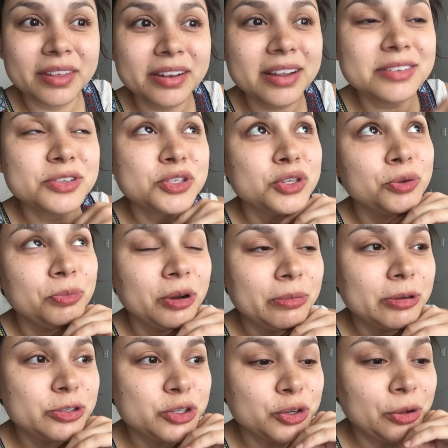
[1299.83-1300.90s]
Not super
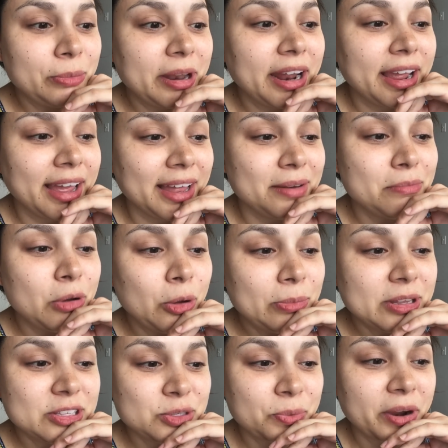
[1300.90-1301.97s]
emotional, but I had
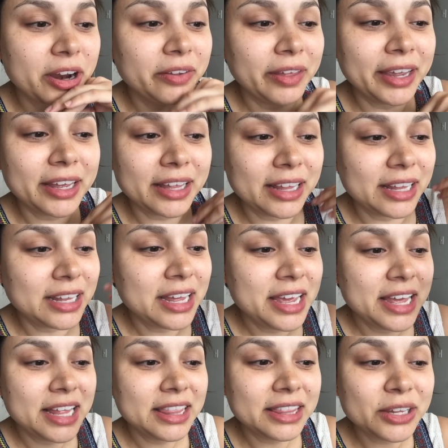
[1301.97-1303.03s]
moments where like
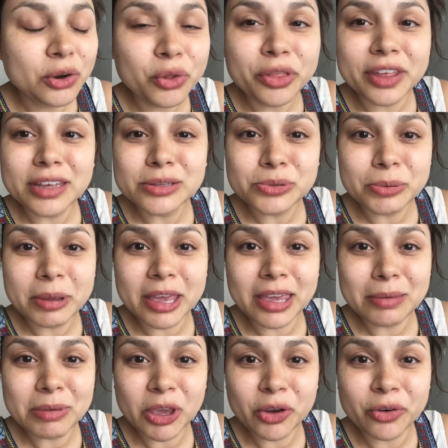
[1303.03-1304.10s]
little things were
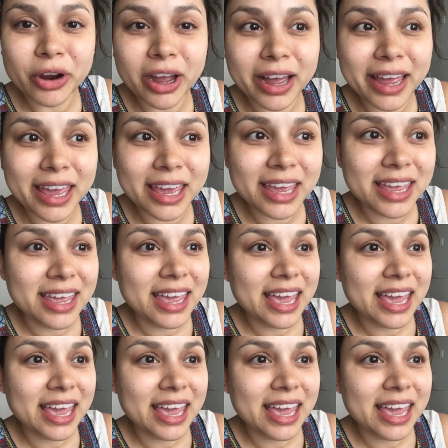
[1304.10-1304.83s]
making me cry.